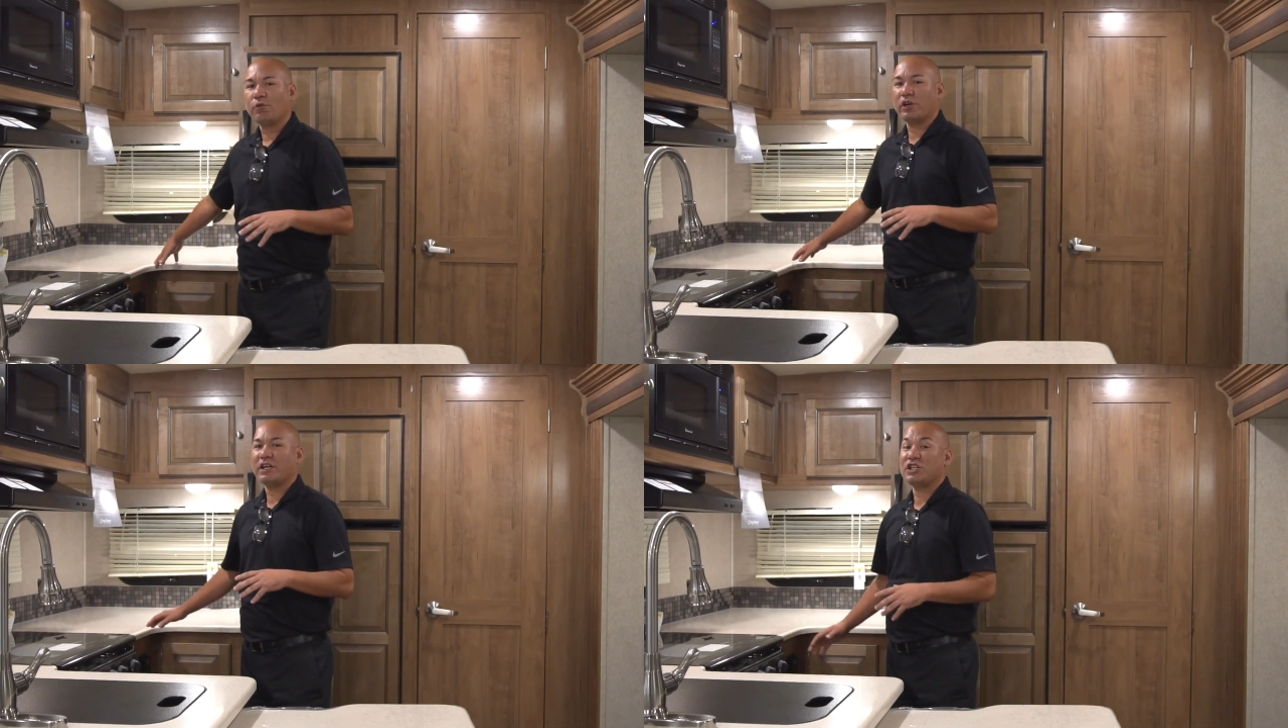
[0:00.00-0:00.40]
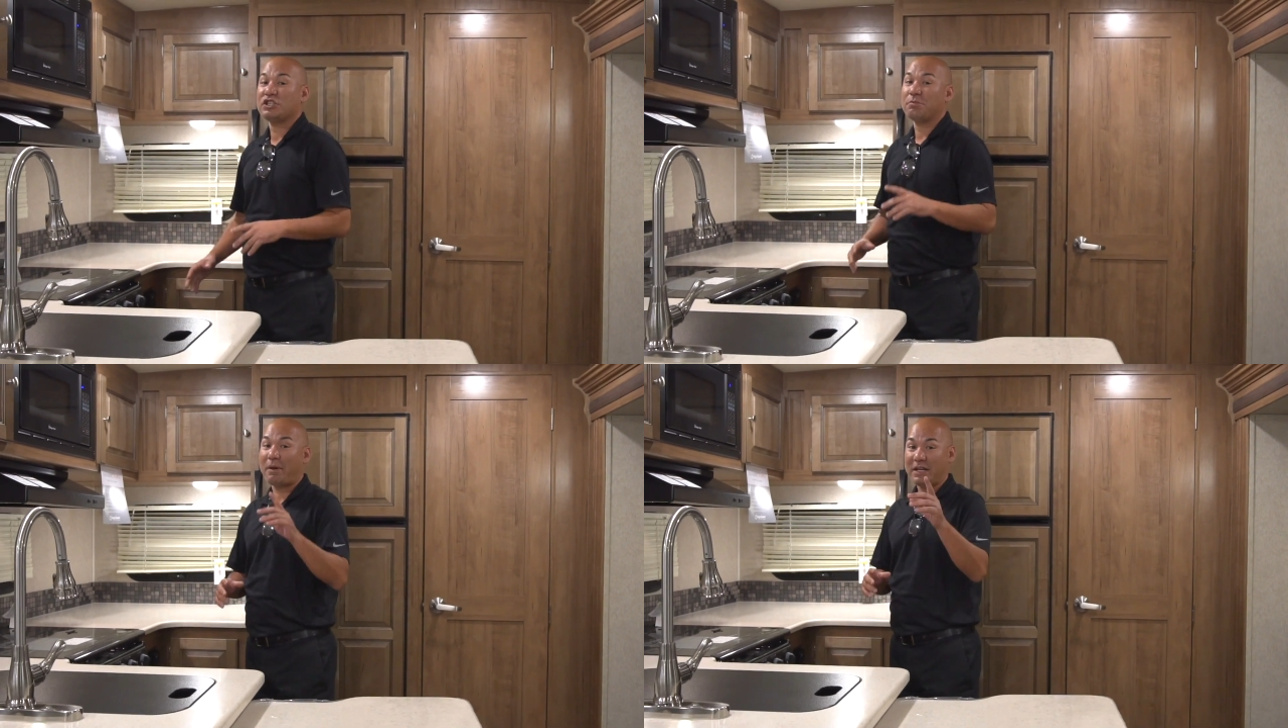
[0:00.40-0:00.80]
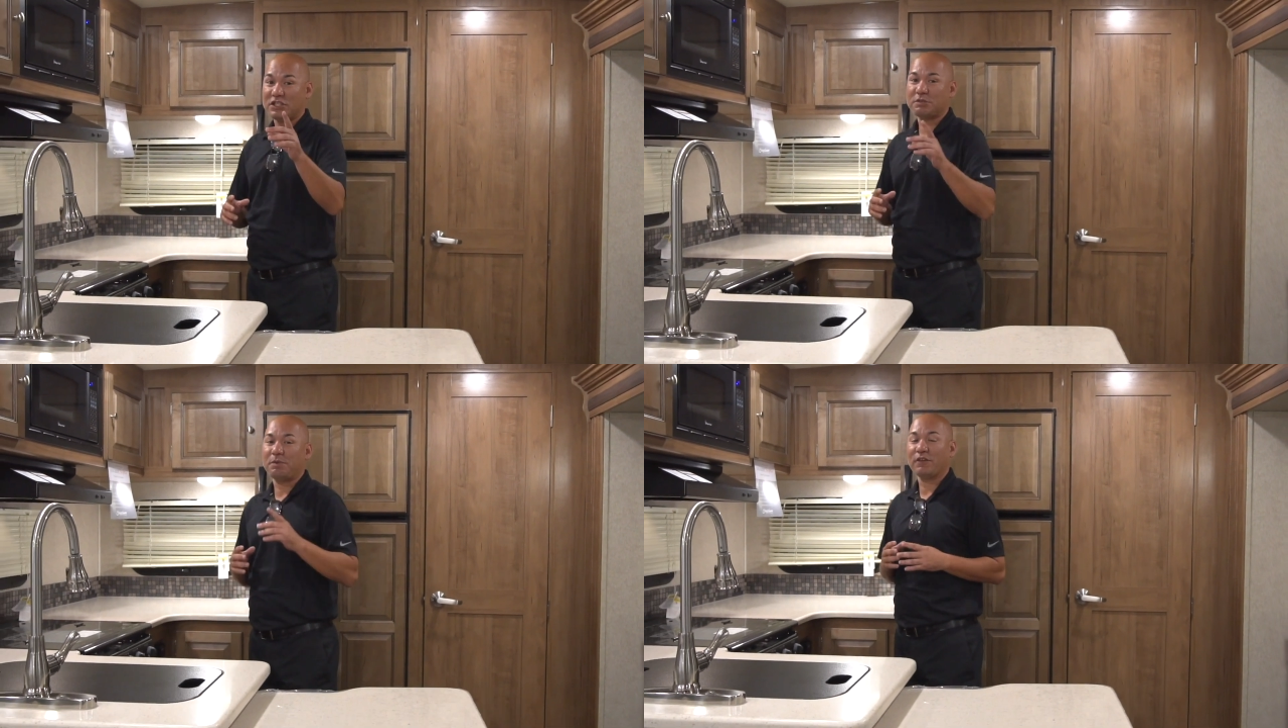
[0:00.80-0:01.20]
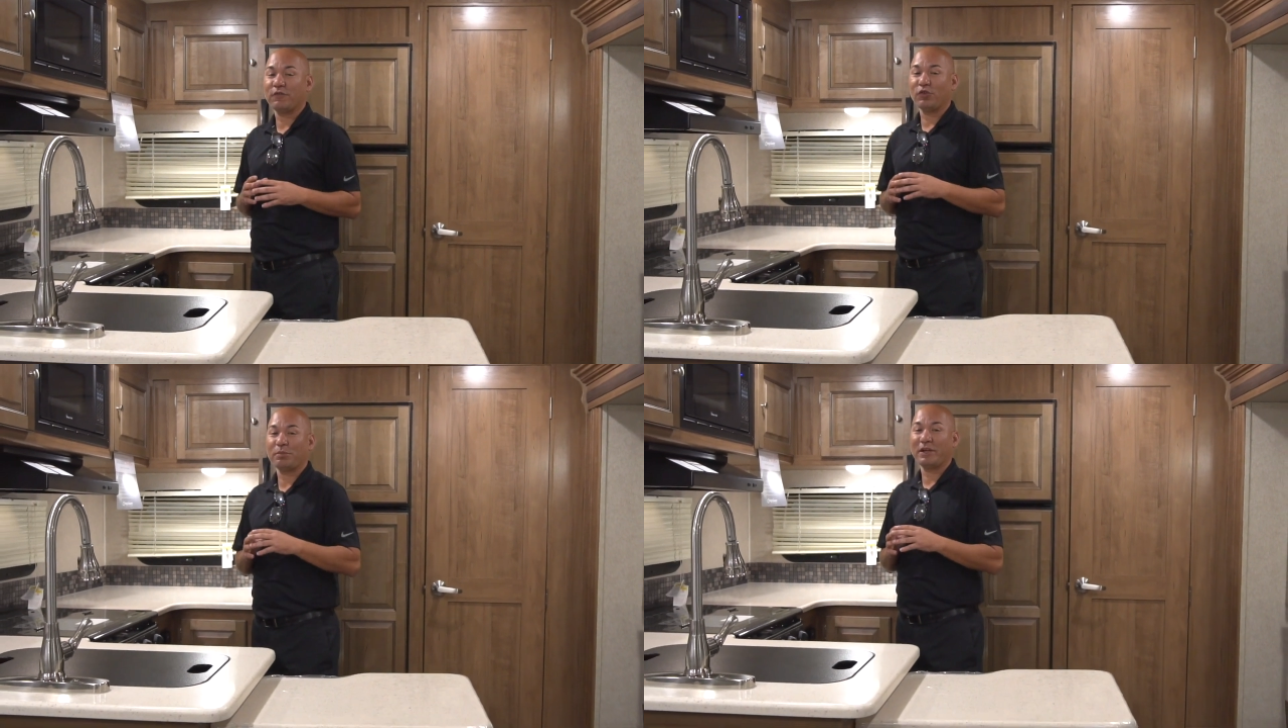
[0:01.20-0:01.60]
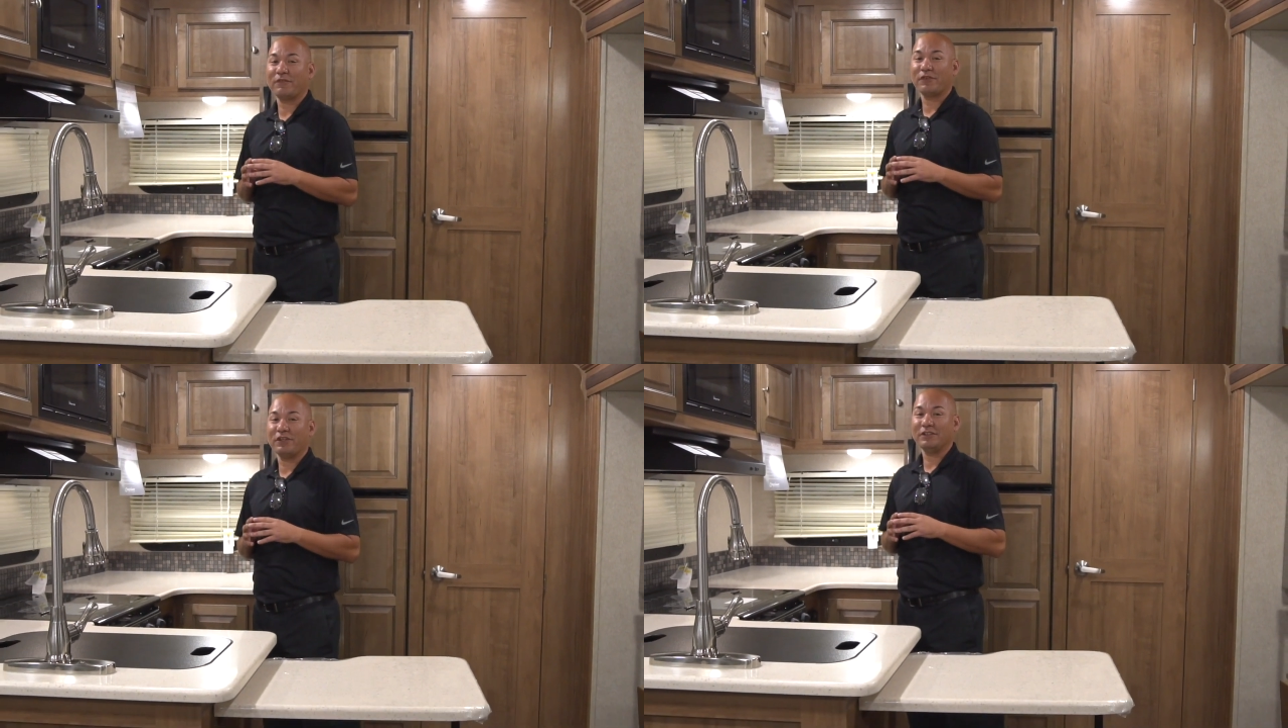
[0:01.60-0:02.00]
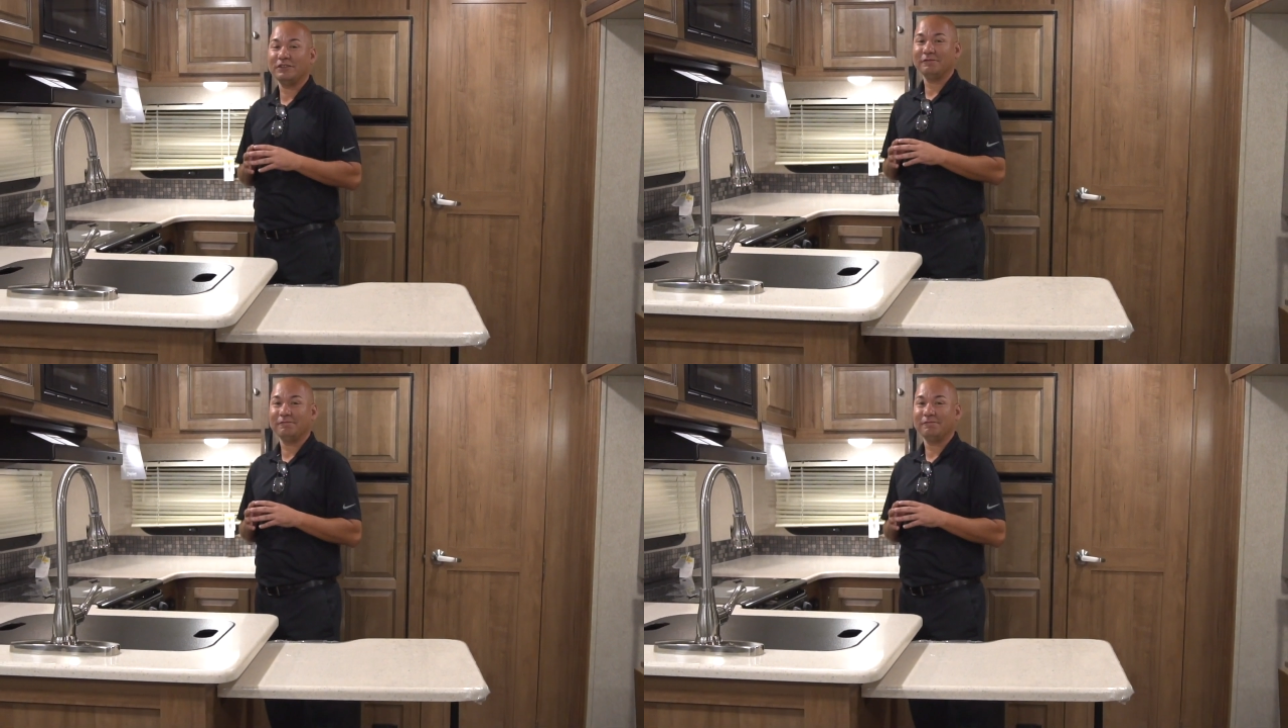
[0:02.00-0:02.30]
rear kitchen might just be the floor plan for you.